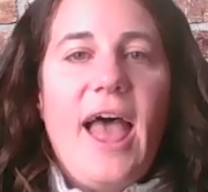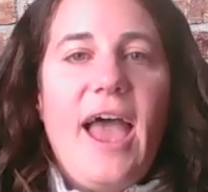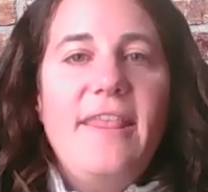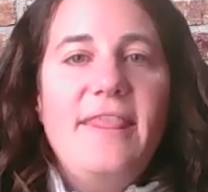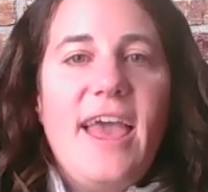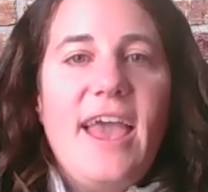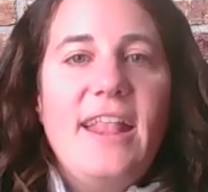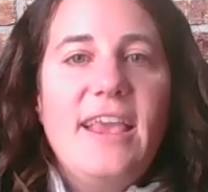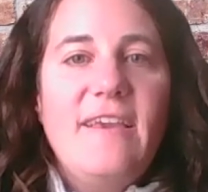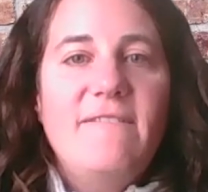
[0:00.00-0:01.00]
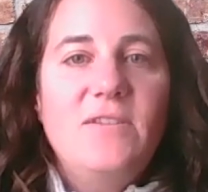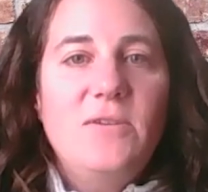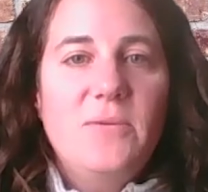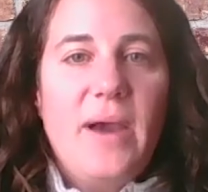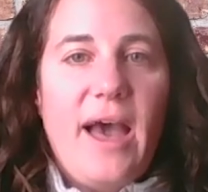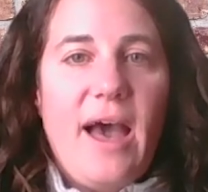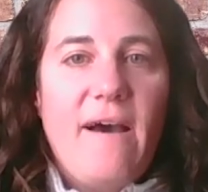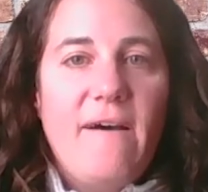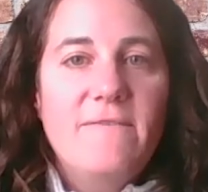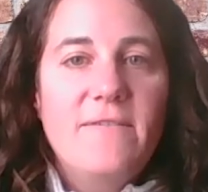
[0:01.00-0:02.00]
And then if you
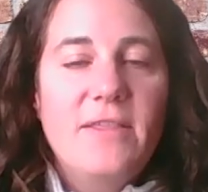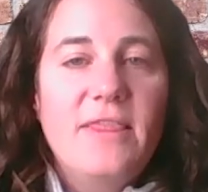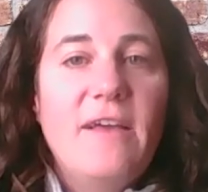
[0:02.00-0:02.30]
have